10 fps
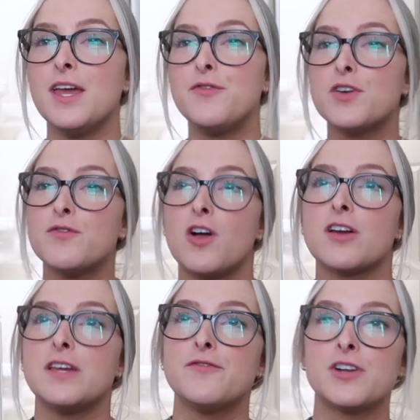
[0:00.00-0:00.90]
if you're
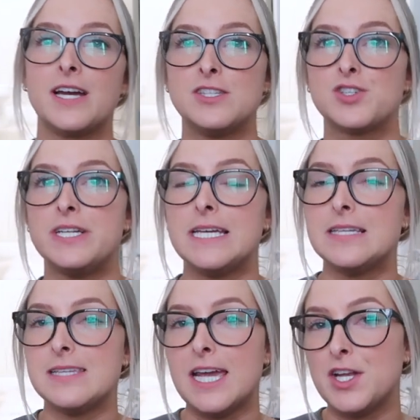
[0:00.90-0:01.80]
vlogging for nine straight
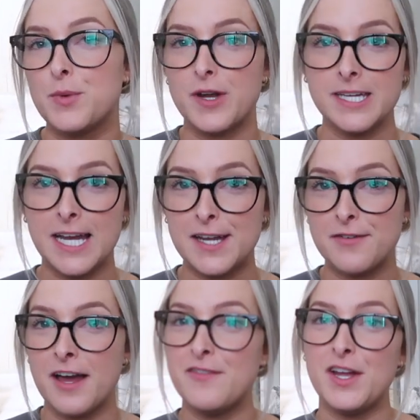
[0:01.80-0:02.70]
days and you're working nine to
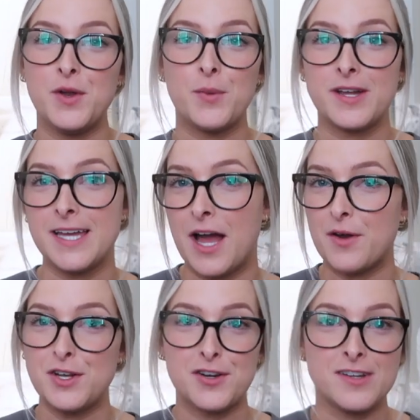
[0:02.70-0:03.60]
five and you're working
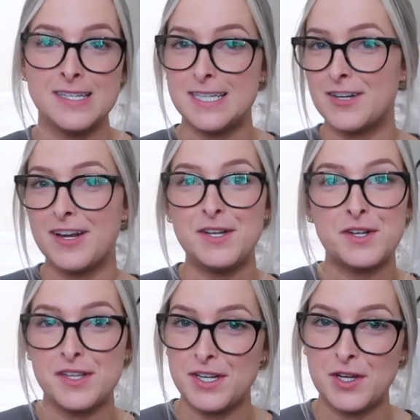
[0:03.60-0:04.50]
out and you're cooking dinner and
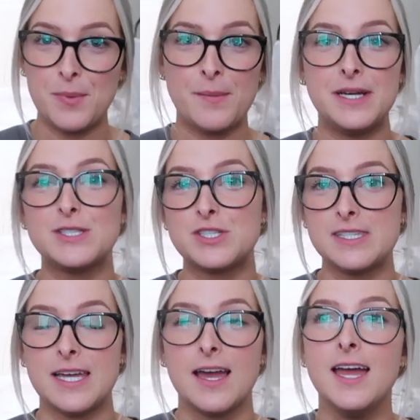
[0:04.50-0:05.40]
you're cleaning your apartment it's
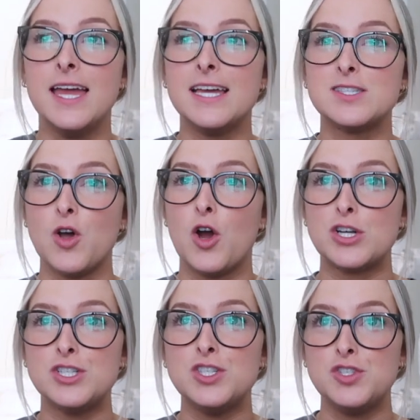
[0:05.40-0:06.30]
just like it's
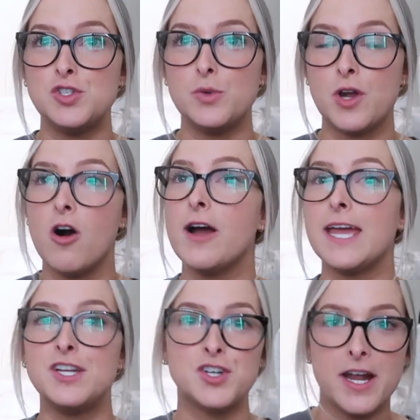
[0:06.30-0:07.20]
hard to do it all
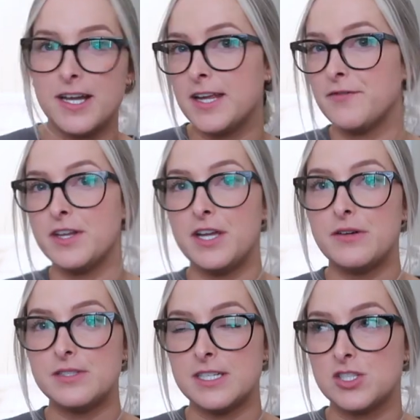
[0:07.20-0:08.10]
and you're editing
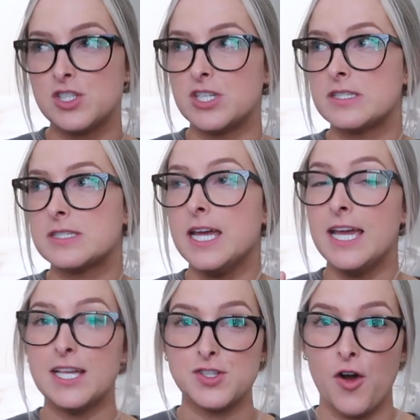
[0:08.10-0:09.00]
videos it's just
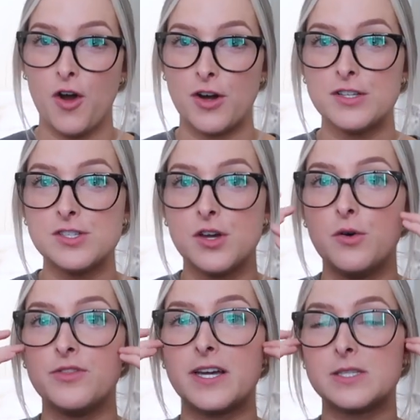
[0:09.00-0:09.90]
it's hard
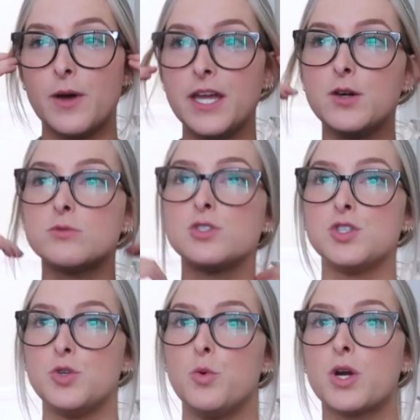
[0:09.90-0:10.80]
so mm-hmm. that's why i don't
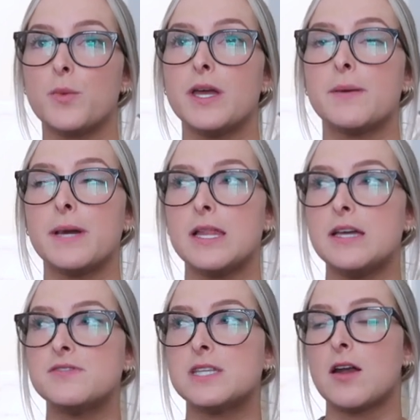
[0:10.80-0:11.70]
do work week in my
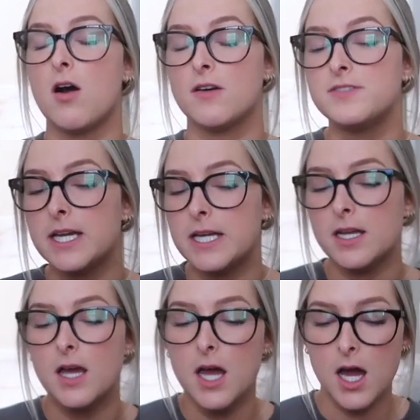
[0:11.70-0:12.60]
life that
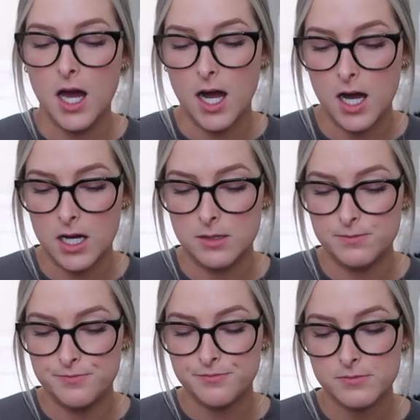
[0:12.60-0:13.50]
often um